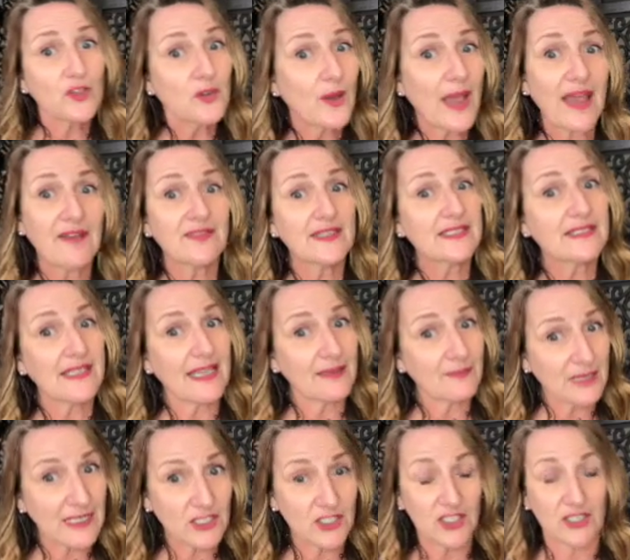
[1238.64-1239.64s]
have the same
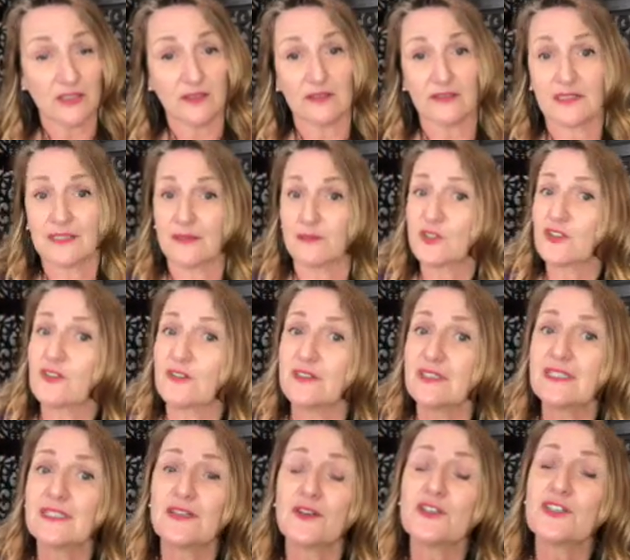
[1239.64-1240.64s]
issues. I'm sure
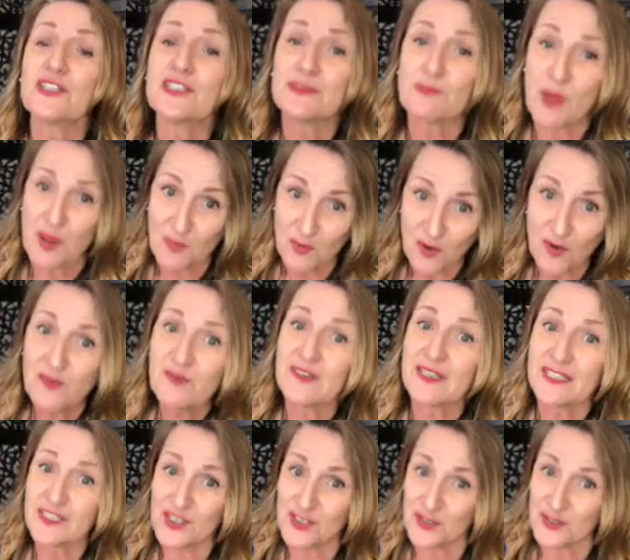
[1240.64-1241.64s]
it's not just my
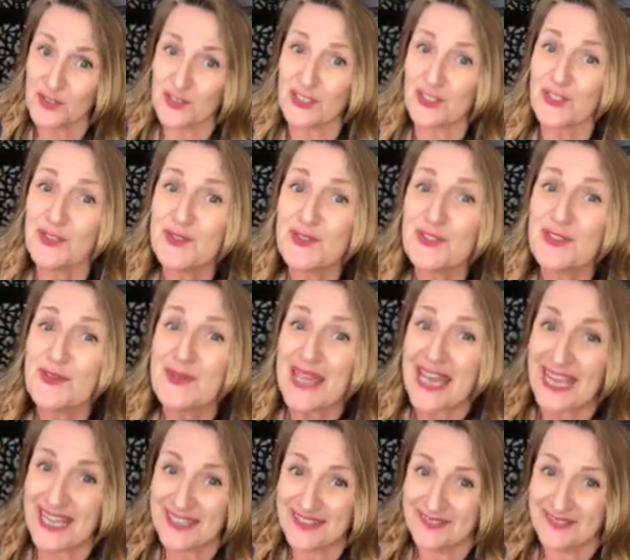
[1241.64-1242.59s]
perfect children who do that.